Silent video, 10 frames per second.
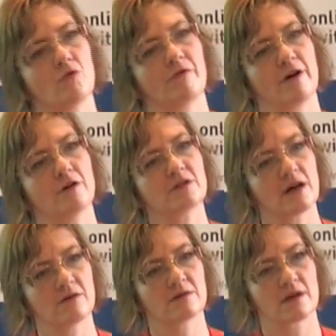the more
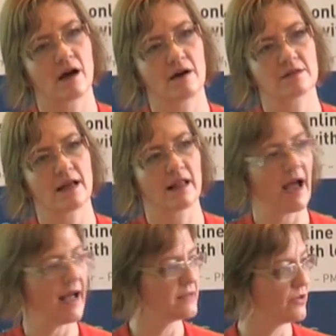photos a hotel
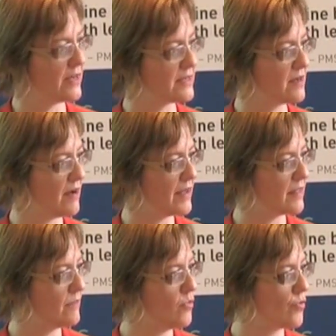has on their
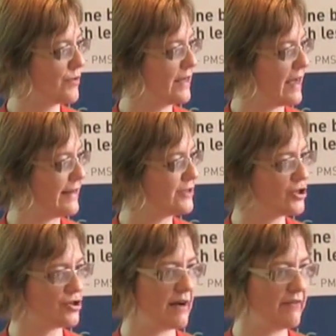site, the more
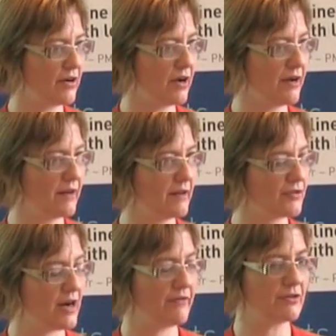engaged a traveller
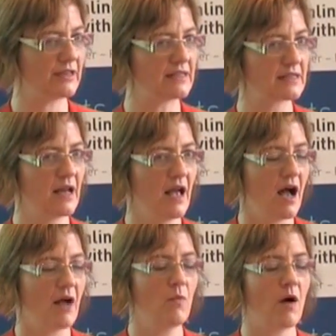is.
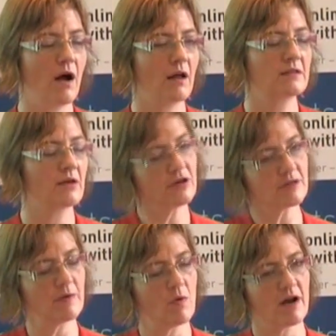Don't
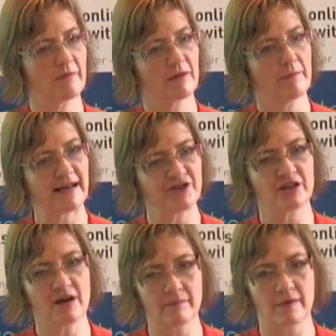ask me why, but the
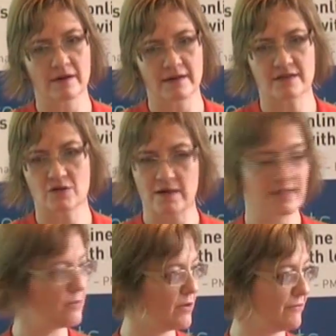magic number is
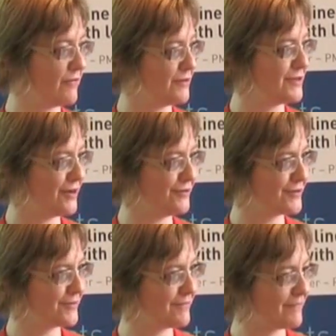21
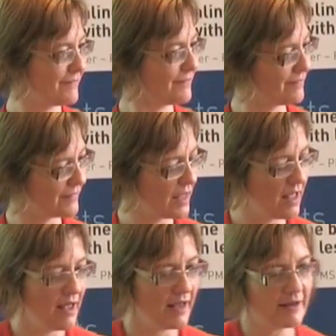photos.
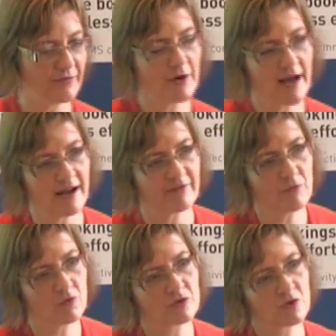If you have
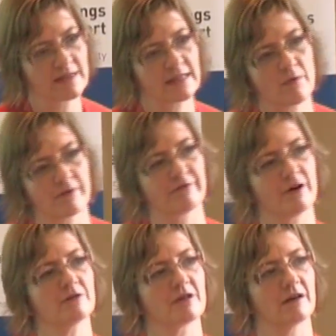more than 21
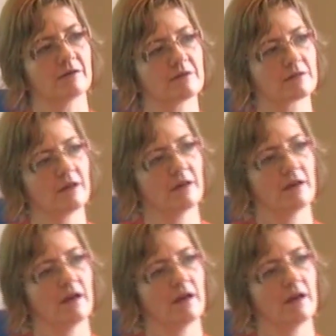photos,